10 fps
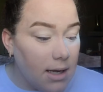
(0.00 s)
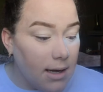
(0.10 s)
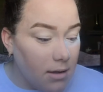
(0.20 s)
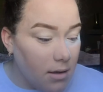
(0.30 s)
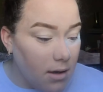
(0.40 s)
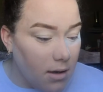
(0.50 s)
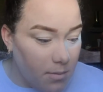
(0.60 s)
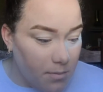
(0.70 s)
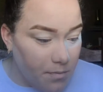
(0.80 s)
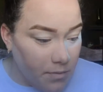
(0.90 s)
night
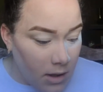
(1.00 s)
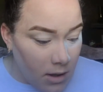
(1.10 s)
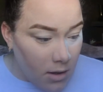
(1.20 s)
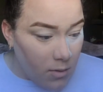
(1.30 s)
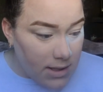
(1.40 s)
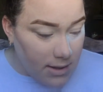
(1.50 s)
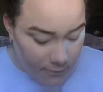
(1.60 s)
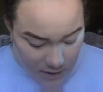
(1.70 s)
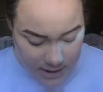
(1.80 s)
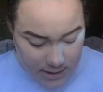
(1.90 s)
with some
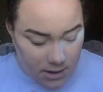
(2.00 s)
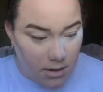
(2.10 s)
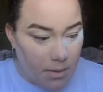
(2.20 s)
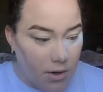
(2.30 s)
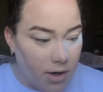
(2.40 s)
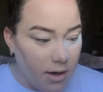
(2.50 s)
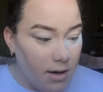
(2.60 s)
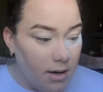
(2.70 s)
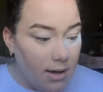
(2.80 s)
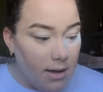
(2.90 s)
friends to the bar,
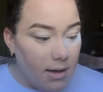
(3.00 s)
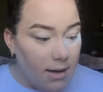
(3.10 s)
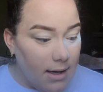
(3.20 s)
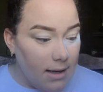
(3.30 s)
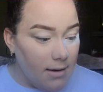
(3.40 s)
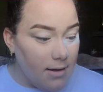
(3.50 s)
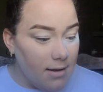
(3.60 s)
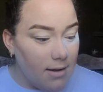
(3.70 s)
and